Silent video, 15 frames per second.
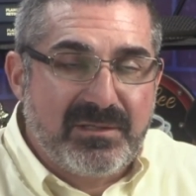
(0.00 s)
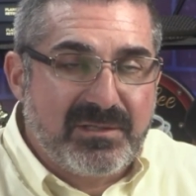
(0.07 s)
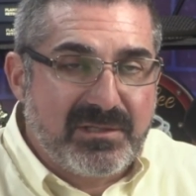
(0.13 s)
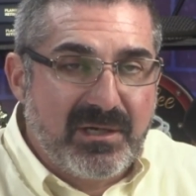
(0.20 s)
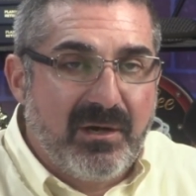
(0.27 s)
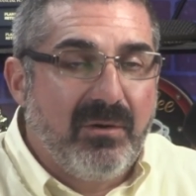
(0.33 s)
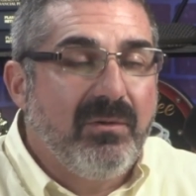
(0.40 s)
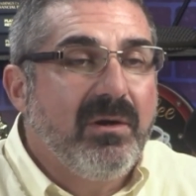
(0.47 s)

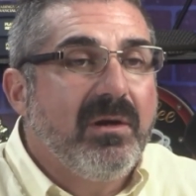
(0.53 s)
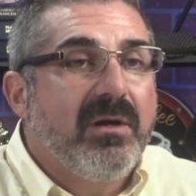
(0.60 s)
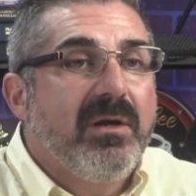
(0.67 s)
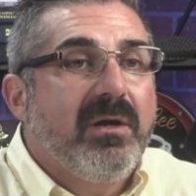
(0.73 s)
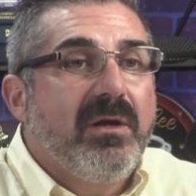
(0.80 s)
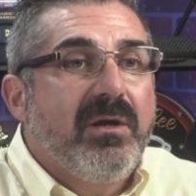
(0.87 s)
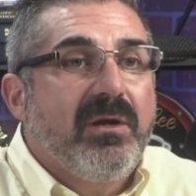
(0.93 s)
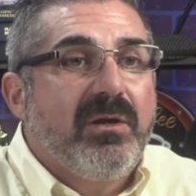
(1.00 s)
So
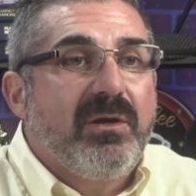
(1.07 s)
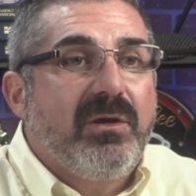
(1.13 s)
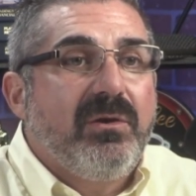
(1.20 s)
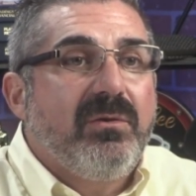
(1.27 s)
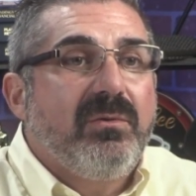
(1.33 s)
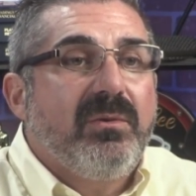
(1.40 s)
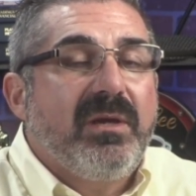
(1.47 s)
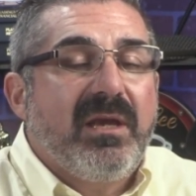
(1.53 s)

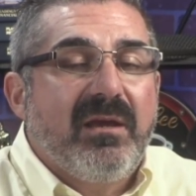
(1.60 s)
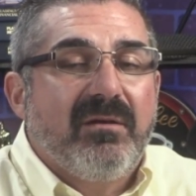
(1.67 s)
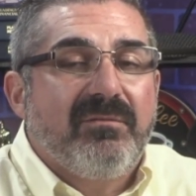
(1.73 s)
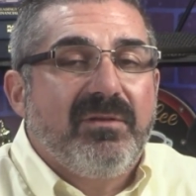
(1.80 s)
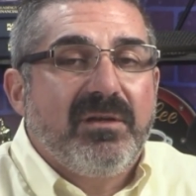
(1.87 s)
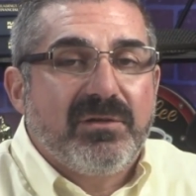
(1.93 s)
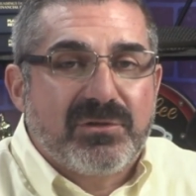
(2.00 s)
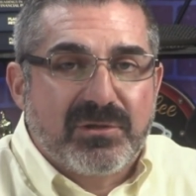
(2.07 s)
you give
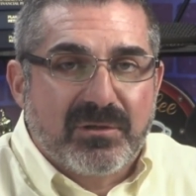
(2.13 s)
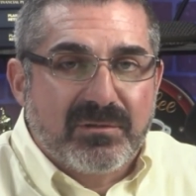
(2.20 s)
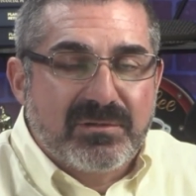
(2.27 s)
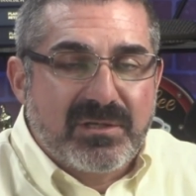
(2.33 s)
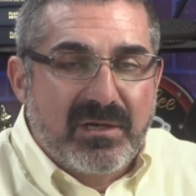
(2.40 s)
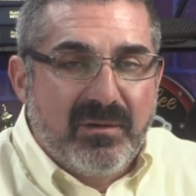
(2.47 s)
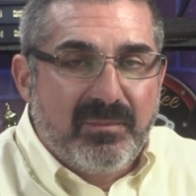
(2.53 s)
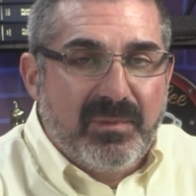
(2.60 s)
the
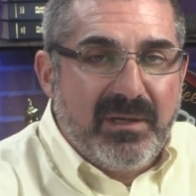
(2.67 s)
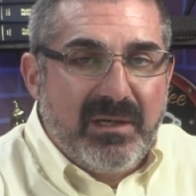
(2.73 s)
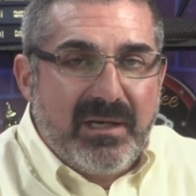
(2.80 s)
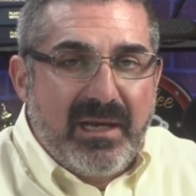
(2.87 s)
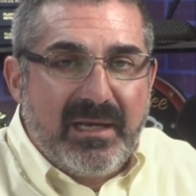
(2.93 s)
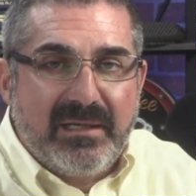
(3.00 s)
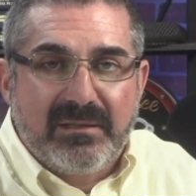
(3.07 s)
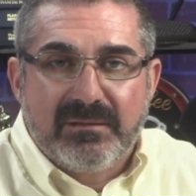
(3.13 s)
insurance
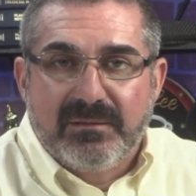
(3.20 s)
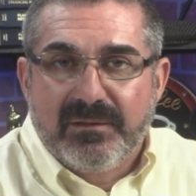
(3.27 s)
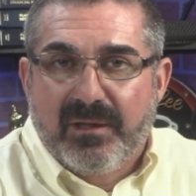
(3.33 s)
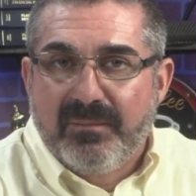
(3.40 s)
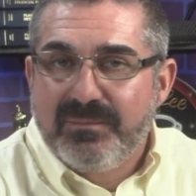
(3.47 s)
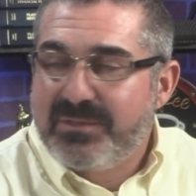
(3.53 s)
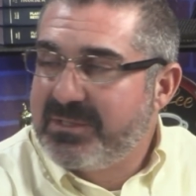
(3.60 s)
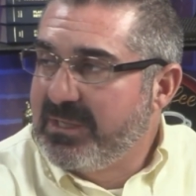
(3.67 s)
company a
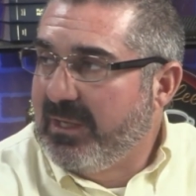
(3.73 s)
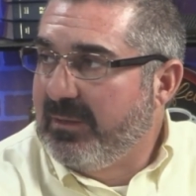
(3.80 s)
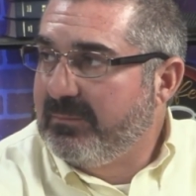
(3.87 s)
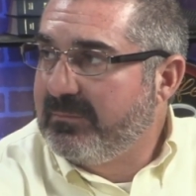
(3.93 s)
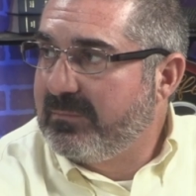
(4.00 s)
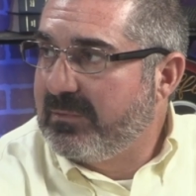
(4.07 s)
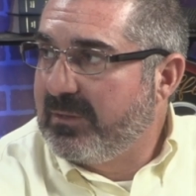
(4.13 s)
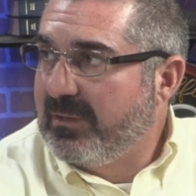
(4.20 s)
lump
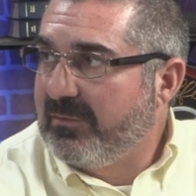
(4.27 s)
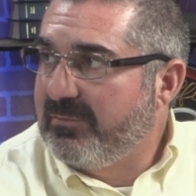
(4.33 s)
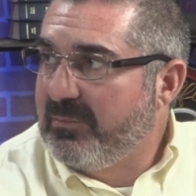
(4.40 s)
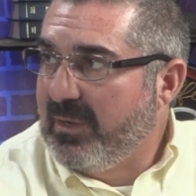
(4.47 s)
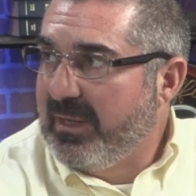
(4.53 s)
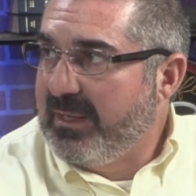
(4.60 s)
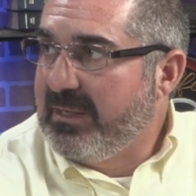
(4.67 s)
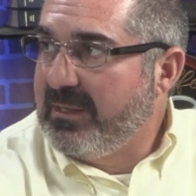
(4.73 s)
sum of
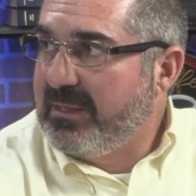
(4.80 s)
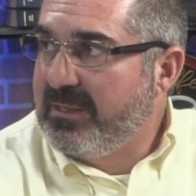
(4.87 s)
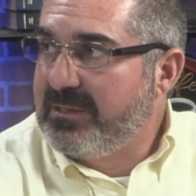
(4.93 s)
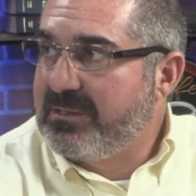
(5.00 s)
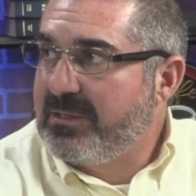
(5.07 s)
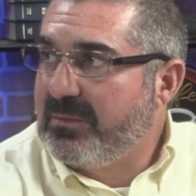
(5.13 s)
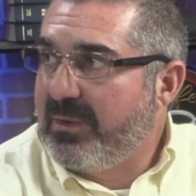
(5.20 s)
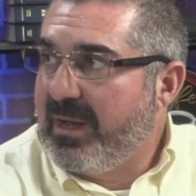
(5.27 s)
money
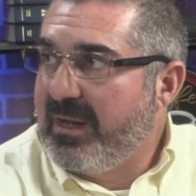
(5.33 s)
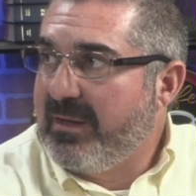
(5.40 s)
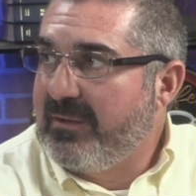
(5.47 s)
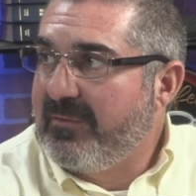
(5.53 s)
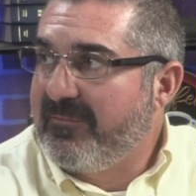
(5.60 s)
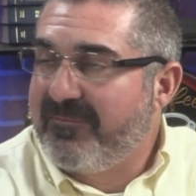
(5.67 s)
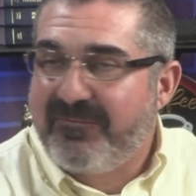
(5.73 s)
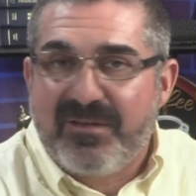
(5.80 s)
into a
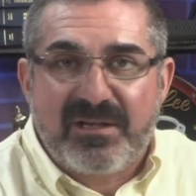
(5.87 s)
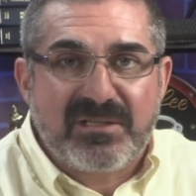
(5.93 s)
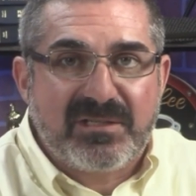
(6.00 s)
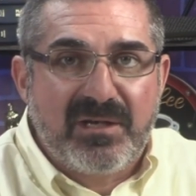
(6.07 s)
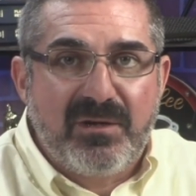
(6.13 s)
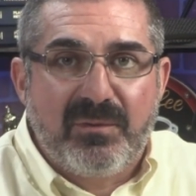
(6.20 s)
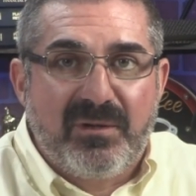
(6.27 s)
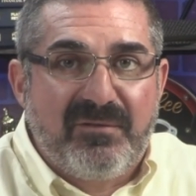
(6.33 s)

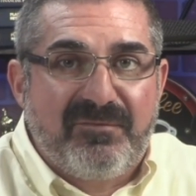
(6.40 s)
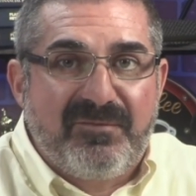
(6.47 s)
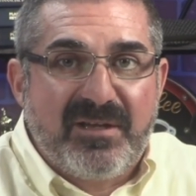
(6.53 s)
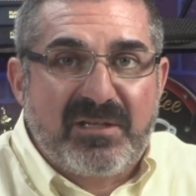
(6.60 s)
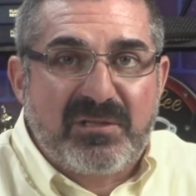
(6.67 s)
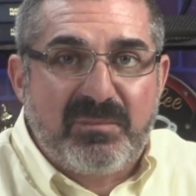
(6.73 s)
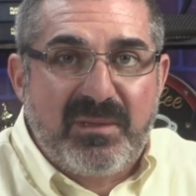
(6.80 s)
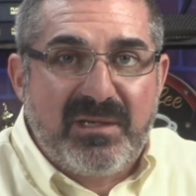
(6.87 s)
fixed annuity.
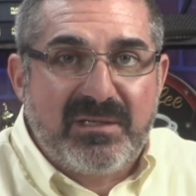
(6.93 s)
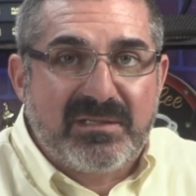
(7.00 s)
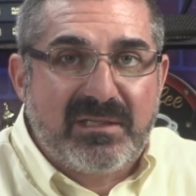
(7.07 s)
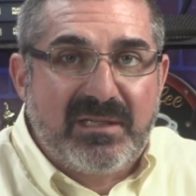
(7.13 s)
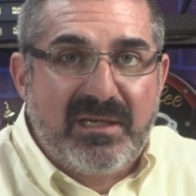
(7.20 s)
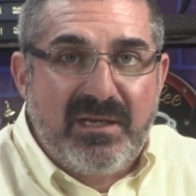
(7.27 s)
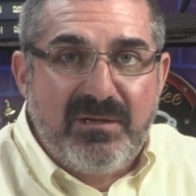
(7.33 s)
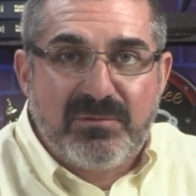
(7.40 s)
Fixed means
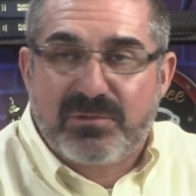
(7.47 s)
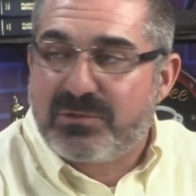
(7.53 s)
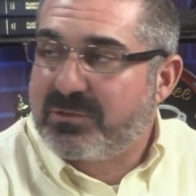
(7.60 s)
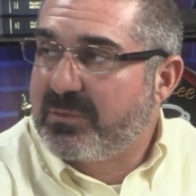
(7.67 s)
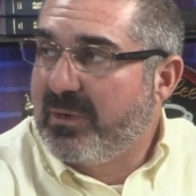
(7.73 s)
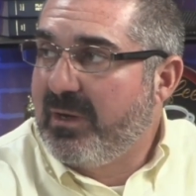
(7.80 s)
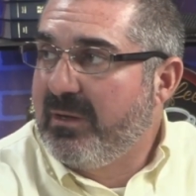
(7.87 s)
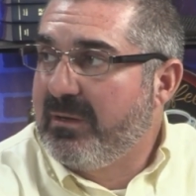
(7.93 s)
that the
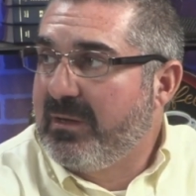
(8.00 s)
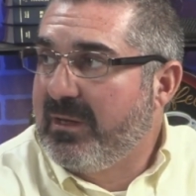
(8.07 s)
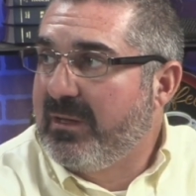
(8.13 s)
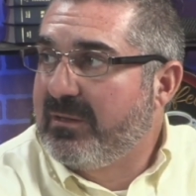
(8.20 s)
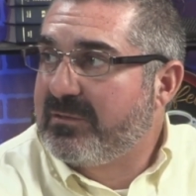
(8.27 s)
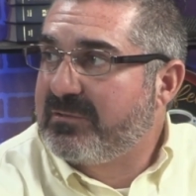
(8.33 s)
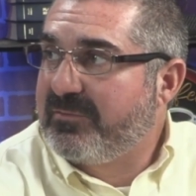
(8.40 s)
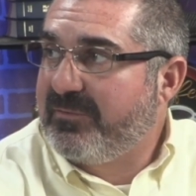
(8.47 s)
interest rate
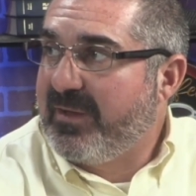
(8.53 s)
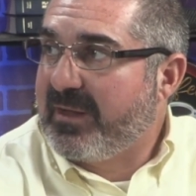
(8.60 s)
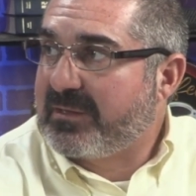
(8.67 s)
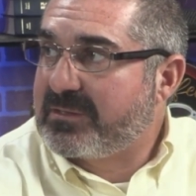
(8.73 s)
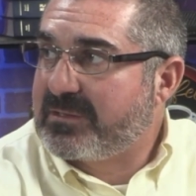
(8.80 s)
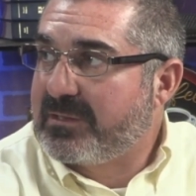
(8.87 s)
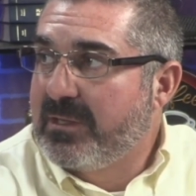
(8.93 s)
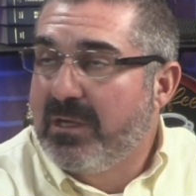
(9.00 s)
is
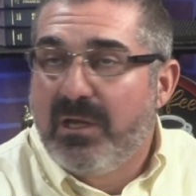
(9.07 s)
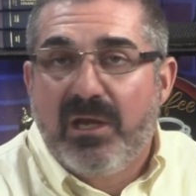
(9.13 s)
fixed.